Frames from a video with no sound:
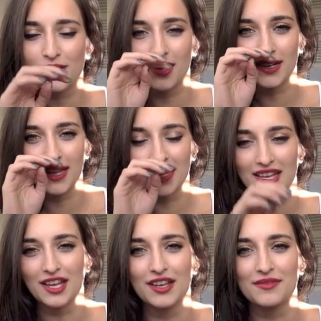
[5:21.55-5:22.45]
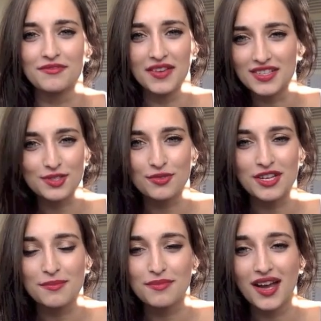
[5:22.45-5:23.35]
on a face
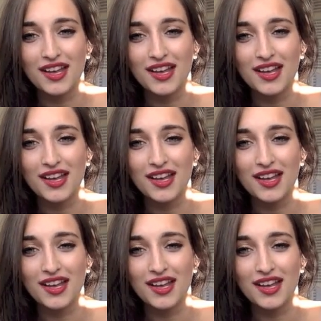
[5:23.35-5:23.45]
cream.